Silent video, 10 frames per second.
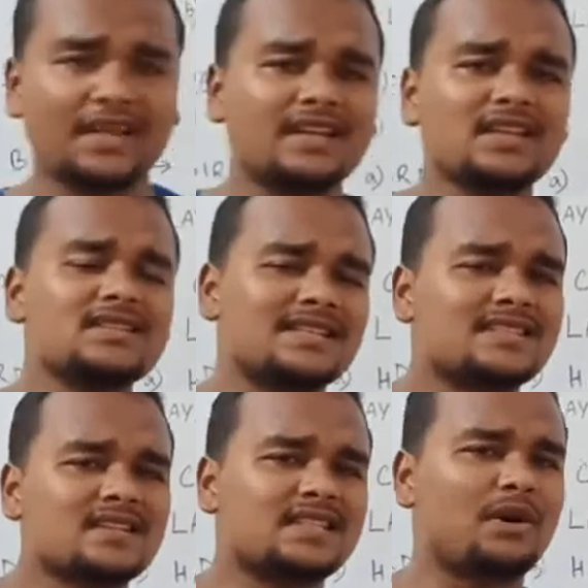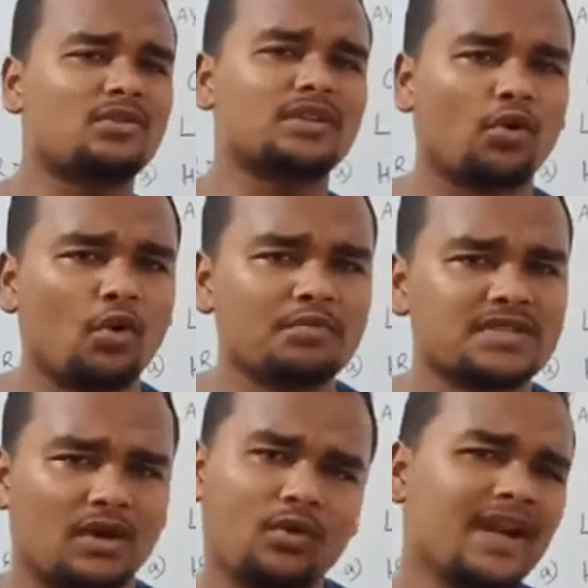let us discuss about their
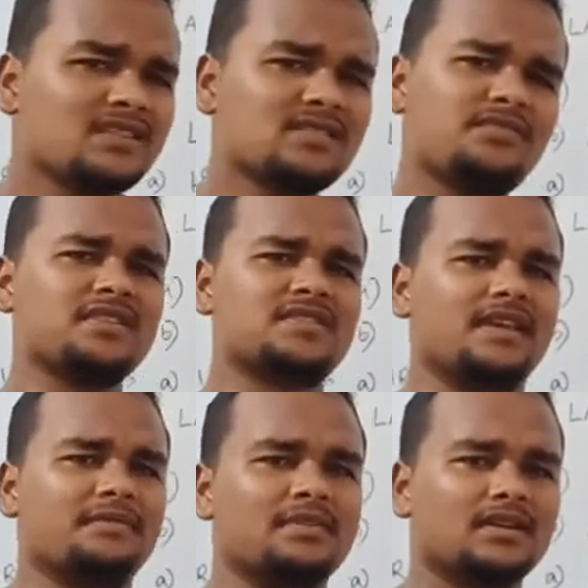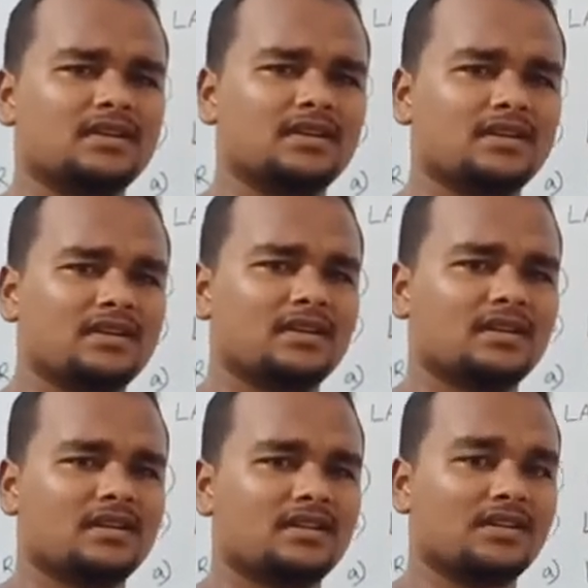homes now. Where does the fish live?
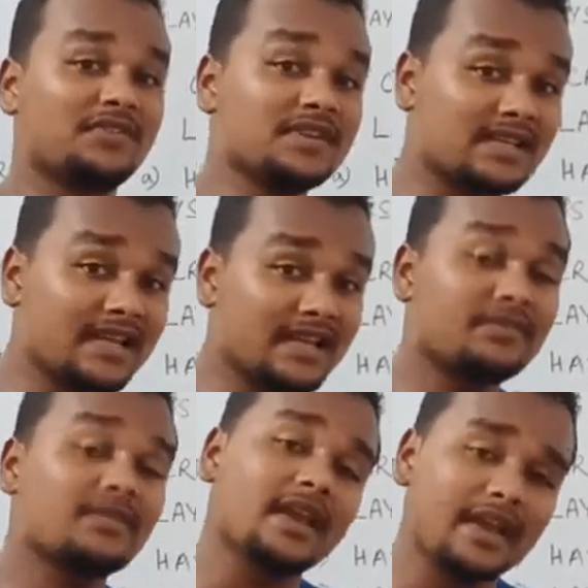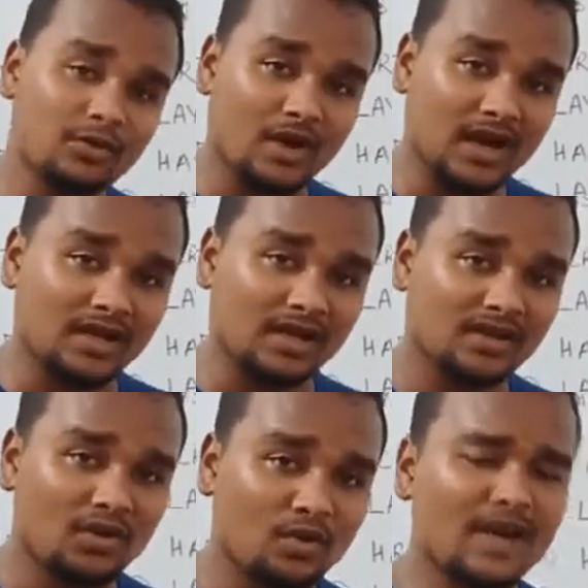The fish live in water.
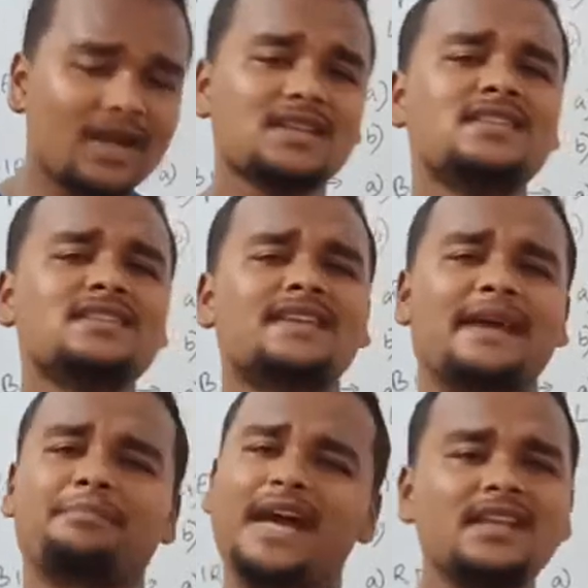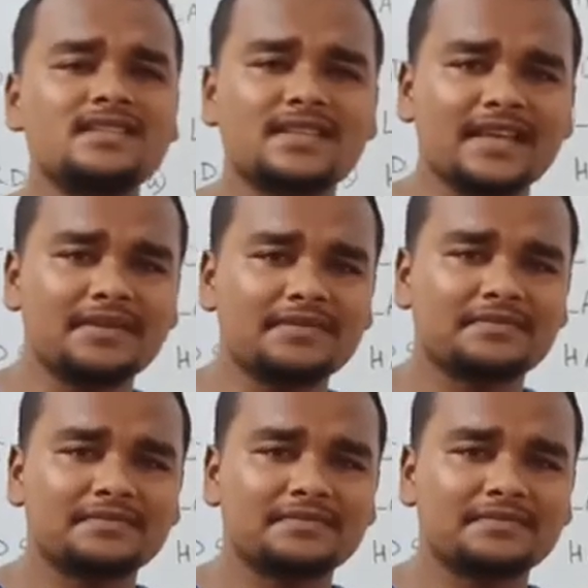Where does this reptiles live?